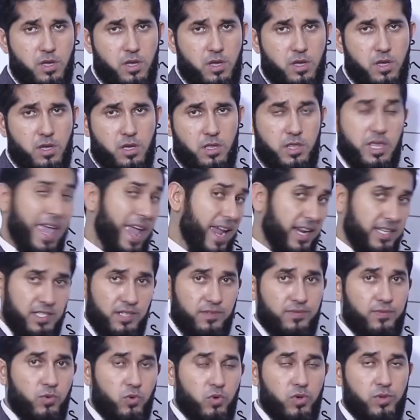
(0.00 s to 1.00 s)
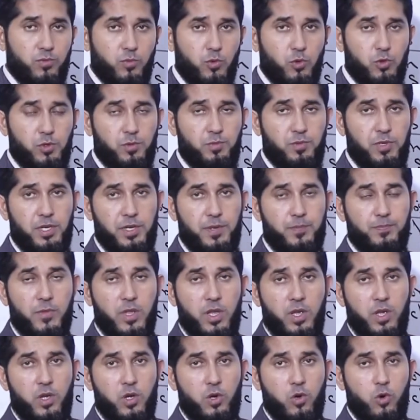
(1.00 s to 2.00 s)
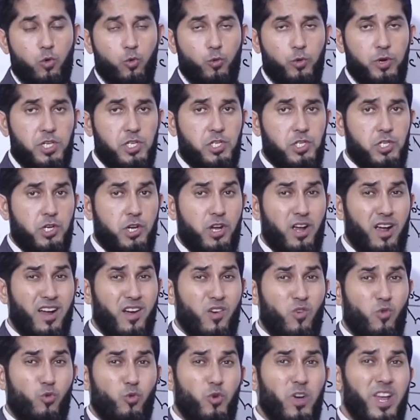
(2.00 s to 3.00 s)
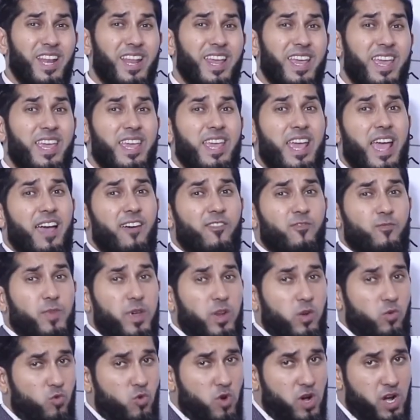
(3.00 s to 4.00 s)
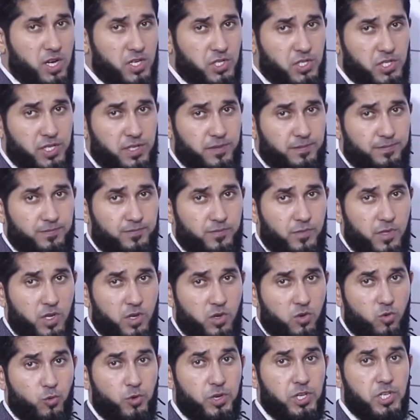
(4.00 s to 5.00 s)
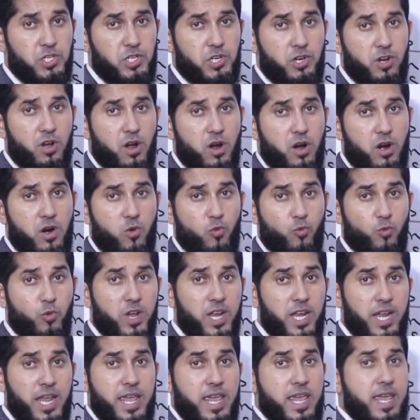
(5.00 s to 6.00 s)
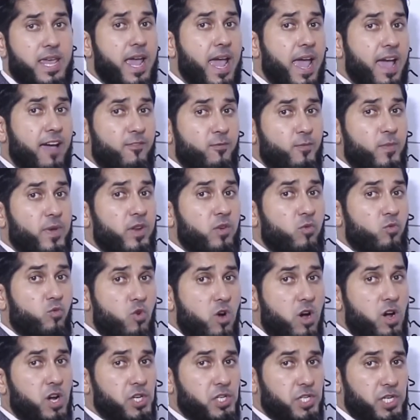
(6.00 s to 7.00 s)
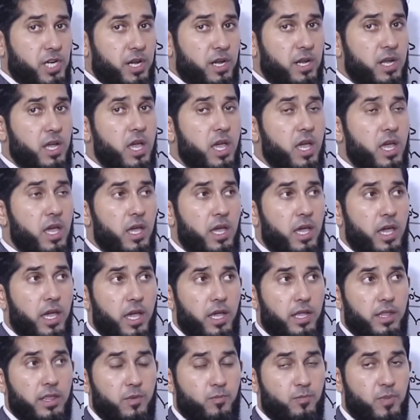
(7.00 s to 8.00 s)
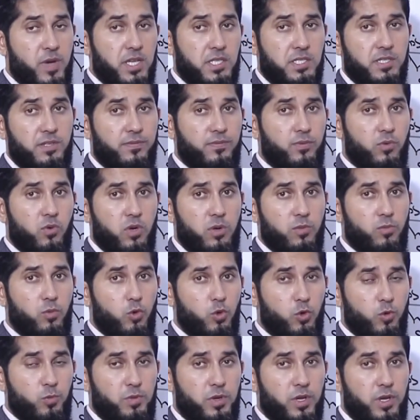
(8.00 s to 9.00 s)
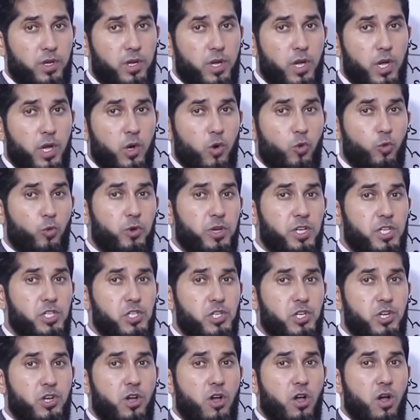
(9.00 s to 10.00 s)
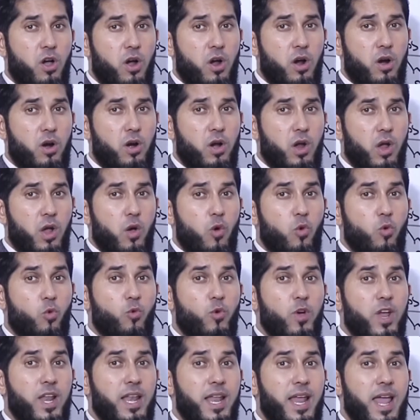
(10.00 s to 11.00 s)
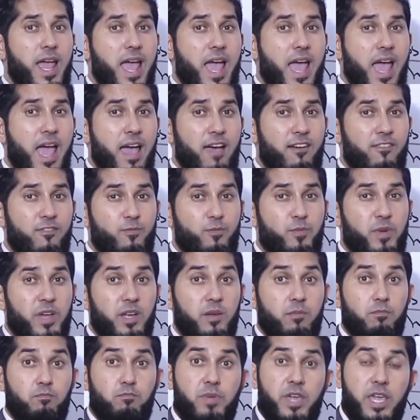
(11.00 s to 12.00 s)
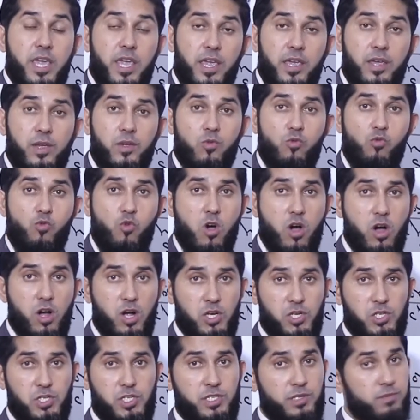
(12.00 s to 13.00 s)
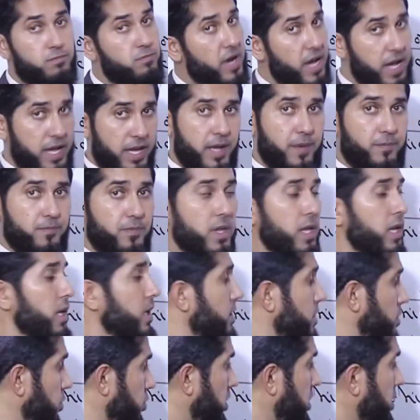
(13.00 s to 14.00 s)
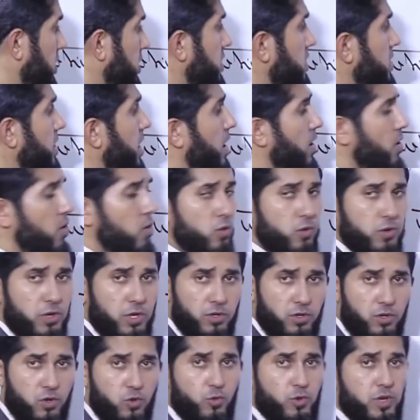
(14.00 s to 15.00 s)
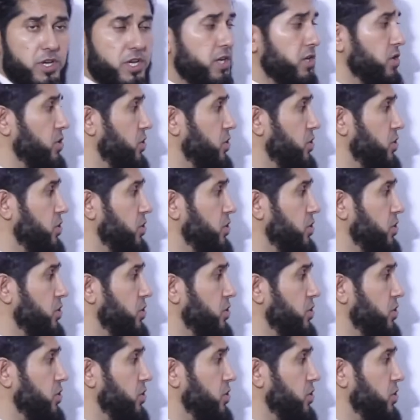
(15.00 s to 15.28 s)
the active form would be which car will he have been washing? Which car will he have been washing? And the passive form would be which car will have been being washed by him. So this is how we can